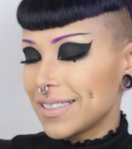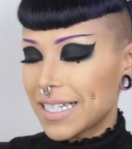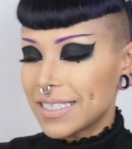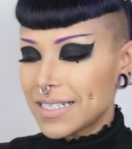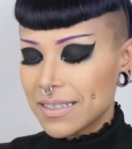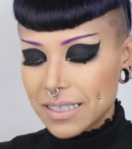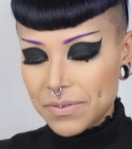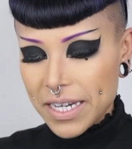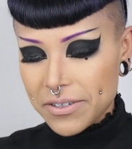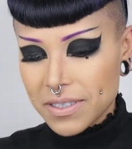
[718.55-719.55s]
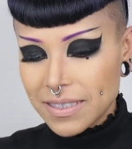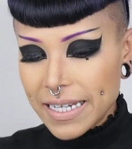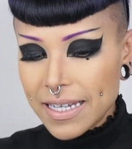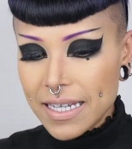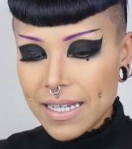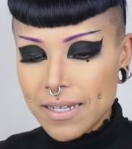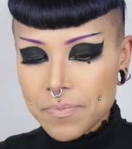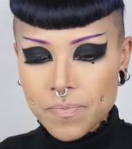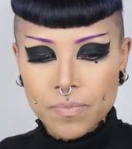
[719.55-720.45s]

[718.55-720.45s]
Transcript: Like, it doesn't leave the hair sticky,